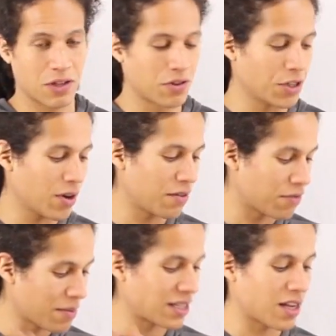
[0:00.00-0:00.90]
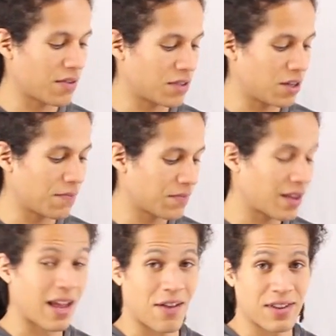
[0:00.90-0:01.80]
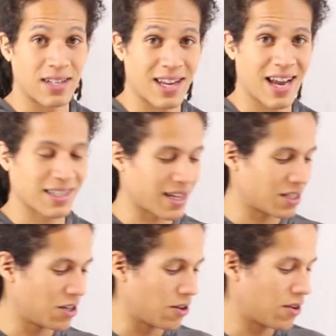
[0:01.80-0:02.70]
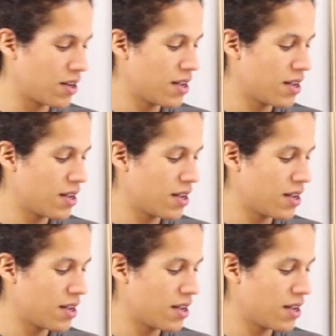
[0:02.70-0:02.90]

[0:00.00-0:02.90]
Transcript: to enjoy and for myself to have easy access to.